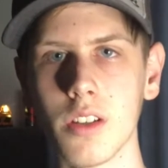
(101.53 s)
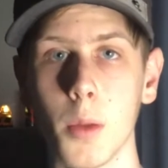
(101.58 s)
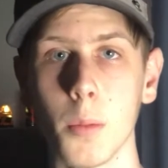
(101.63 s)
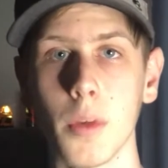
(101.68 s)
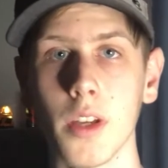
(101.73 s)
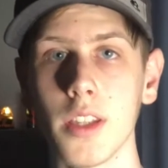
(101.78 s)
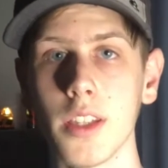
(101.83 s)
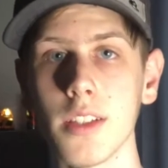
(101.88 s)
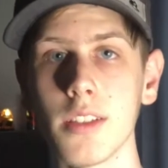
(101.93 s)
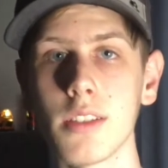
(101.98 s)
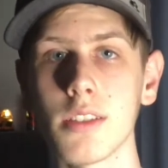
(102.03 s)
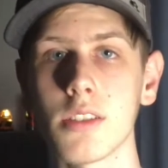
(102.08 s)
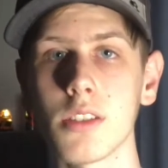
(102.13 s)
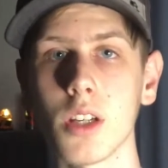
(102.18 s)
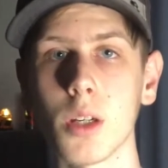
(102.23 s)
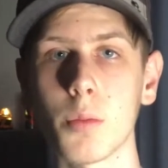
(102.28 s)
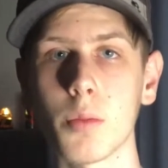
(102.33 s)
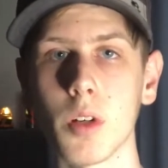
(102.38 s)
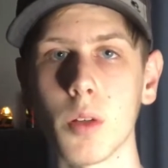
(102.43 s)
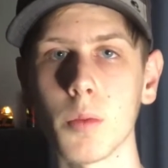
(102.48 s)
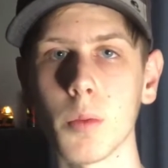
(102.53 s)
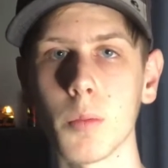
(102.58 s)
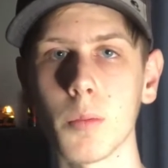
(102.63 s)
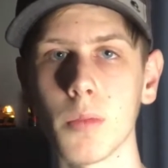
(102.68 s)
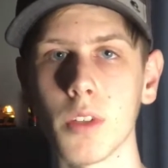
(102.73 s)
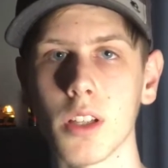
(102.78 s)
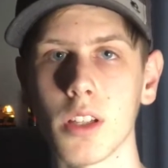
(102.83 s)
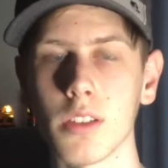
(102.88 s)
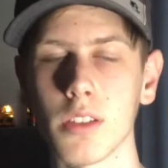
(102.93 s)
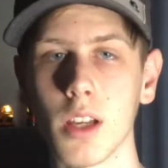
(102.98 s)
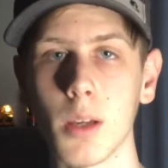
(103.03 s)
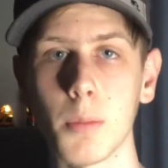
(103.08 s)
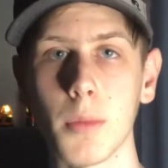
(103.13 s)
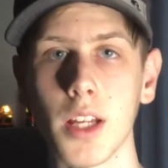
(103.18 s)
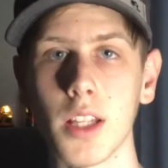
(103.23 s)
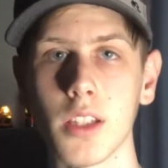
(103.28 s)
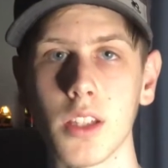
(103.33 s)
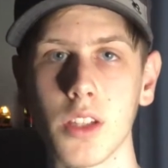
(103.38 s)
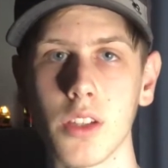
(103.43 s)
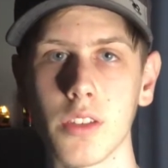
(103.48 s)
But this is no problem because I
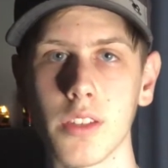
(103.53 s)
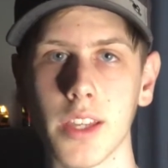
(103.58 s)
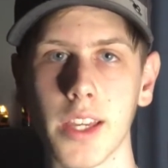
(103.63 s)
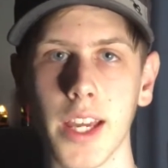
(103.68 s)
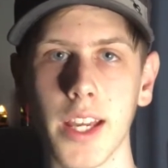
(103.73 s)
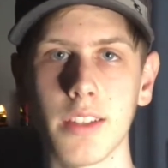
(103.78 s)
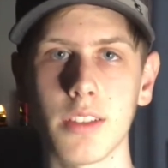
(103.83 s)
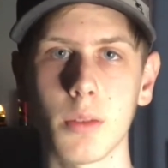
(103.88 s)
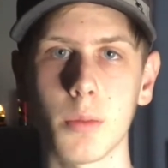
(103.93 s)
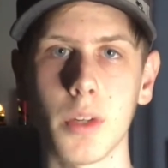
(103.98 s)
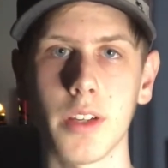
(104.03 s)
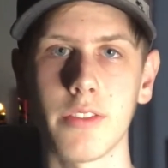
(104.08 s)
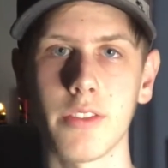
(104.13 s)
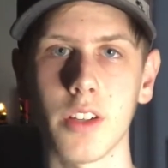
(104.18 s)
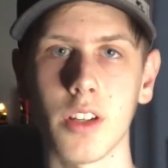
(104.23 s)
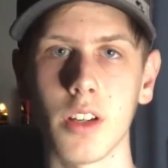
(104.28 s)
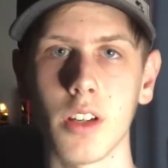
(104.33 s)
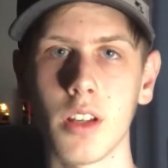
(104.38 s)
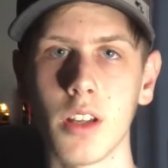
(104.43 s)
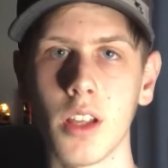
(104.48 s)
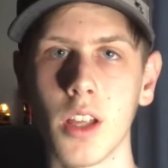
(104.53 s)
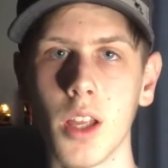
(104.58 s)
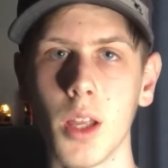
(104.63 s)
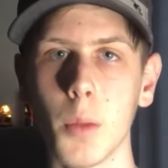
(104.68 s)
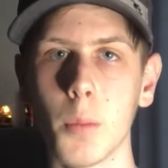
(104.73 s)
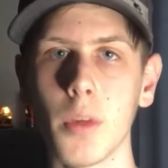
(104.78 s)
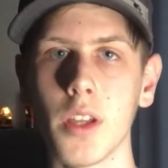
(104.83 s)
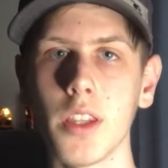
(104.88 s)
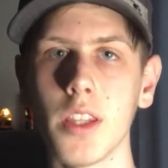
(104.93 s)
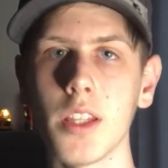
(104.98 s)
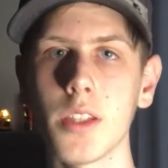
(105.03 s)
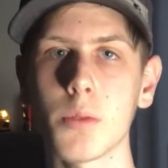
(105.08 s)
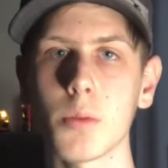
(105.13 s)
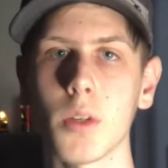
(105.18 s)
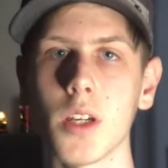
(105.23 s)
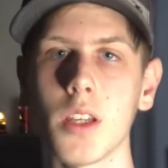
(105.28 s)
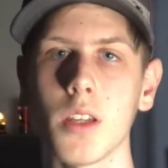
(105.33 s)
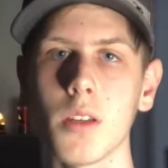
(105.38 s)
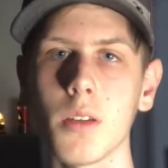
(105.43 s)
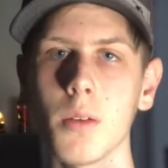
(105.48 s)
mainly use a case on my phone, but this
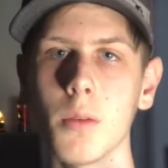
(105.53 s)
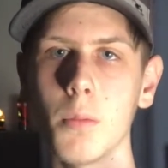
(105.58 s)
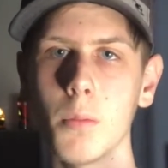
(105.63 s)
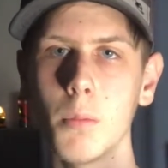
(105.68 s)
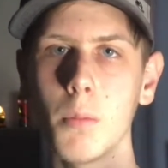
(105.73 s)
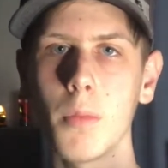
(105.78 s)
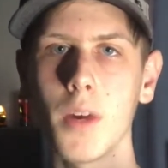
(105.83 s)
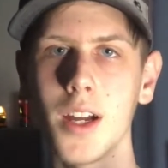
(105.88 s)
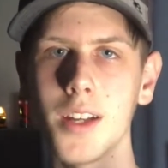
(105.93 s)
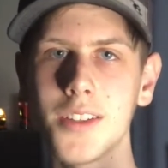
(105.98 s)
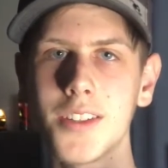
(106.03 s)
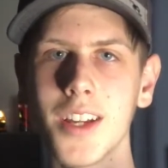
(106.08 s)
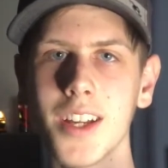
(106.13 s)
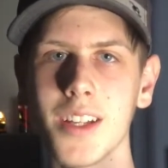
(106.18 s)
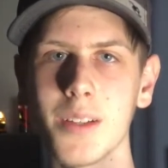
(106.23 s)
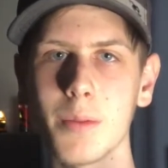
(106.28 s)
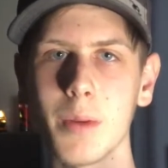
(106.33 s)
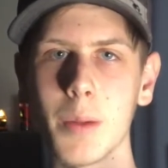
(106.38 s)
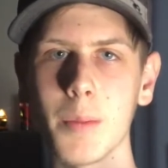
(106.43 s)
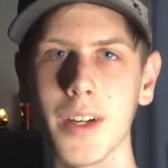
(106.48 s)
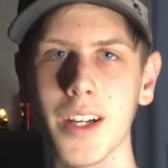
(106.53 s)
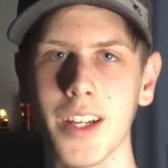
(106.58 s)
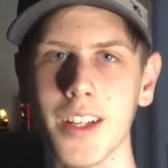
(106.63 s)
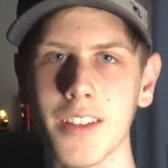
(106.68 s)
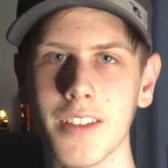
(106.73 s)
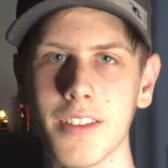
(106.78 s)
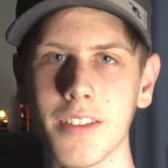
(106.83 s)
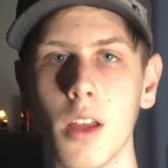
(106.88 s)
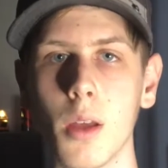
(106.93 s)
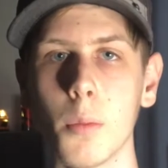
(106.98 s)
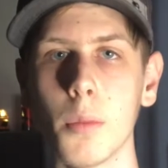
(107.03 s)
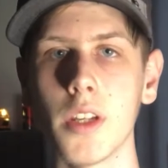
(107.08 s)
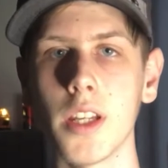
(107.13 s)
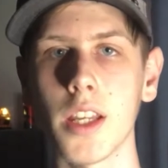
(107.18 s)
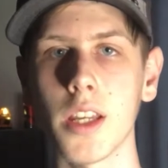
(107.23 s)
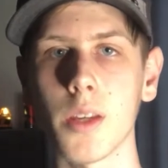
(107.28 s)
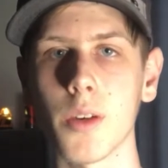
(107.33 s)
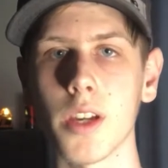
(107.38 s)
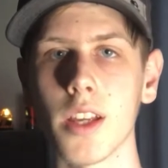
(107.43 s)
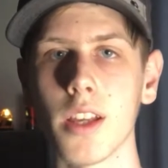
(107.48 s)
one might change my mind. But
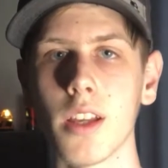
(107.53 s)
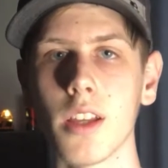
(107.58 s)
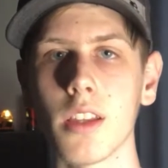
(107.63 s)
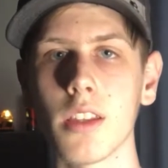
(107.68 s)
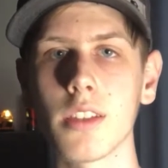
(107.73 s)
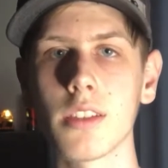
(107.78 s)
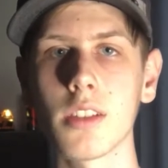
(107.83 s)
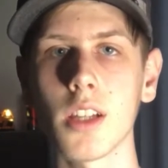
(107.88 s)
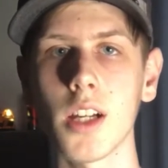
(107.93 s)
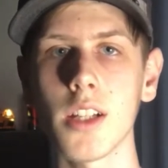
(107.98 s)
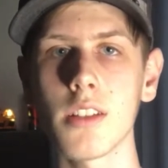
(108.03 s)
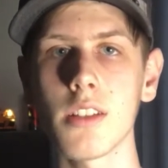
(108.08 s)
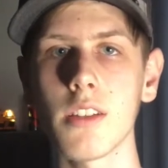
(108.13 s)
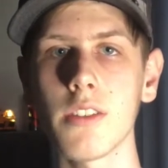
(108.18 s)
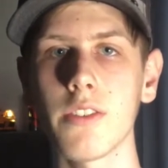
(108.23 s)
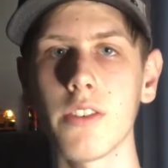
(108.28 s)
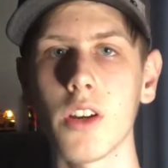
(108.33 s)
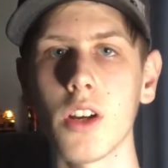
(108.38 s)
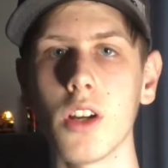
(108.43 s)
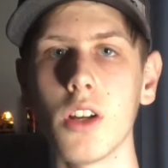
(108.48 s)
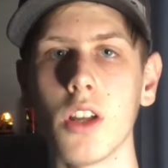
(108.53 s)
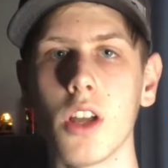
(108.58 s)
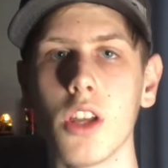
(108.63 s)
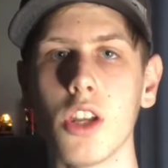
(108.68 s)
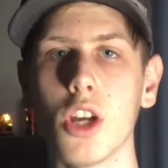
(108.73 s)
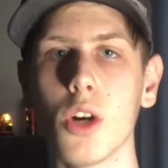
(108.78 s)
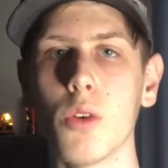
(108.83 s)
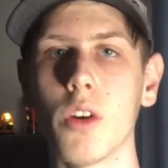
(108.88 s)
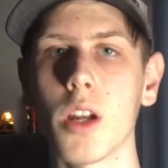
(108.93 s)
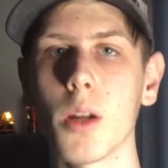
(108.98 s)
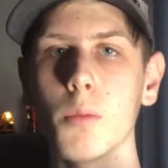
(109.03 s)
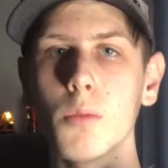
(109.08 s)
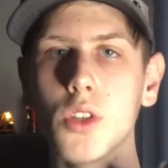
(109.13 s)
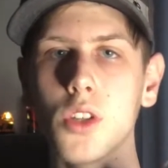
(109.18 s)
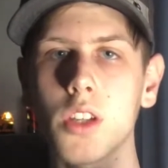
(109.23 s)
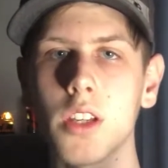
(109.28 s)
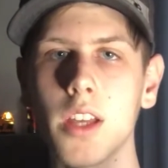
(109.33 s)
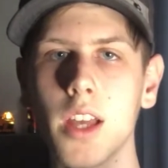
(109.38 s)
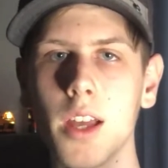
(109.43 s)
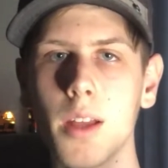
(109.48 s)
anyway, the sides of the phone are not what I'm
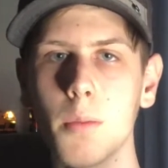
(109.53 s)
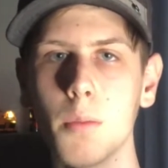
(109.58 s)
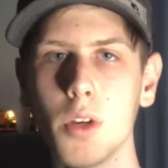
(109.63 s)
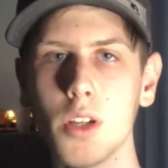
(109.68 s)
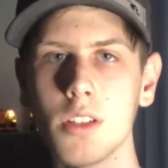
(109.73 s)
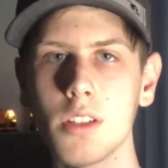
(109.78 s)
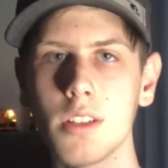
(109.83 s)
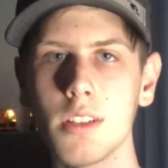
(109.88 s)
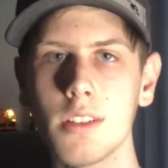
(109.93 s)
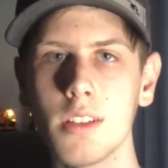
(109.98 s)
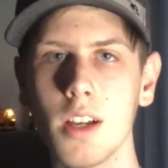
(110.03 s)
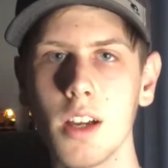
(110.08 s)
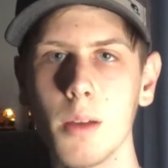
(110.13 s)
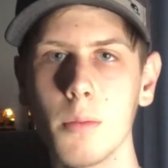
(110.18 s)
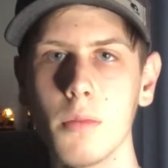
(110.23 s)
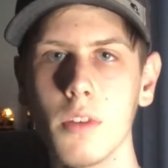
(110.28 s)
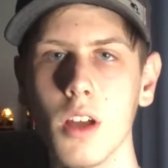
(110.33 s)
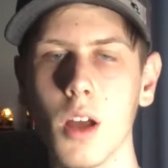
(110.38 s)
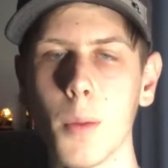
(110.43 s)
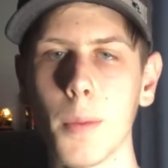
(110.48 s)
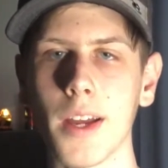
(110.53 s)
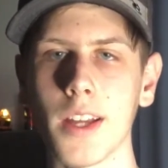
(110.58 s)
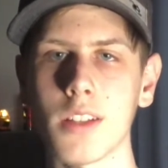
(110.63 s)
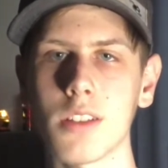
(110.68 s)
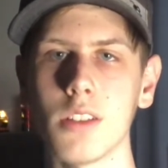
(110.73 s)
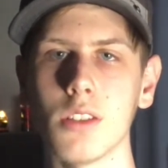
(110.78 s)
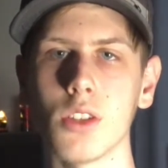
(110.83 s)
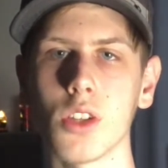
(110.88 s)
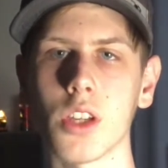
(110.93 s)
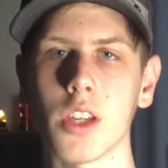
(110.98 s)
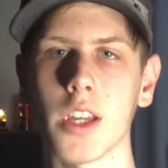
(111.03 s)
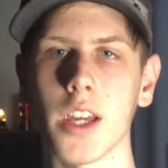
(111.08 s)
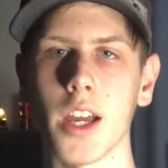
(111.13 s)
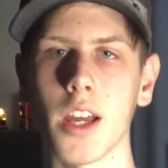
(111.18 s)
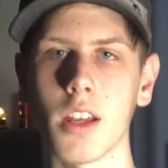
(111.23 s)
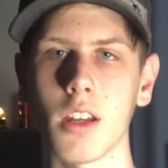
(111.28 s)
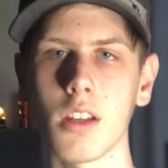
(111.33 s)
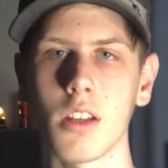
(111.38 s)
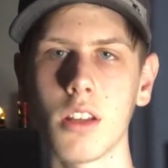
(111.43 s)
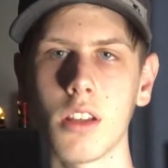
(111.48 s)
looking at most of the time. I'm actually looking
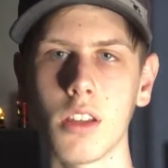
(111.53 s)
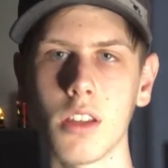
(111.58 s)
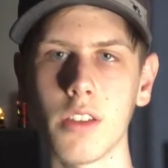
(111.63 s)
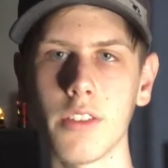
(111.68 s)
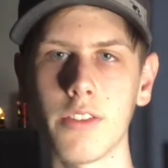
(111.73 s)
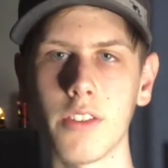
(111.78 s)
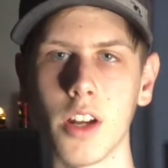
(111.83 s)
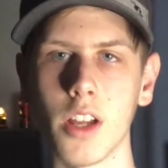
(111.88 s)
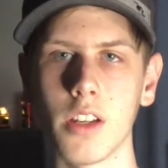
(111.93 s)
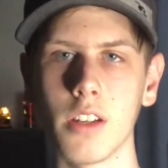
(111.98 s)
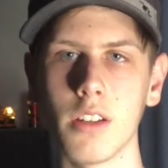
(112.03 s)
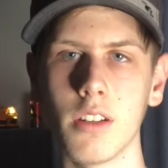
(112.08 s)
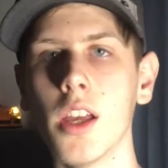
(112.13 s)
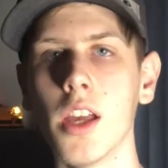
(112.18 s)
at the front.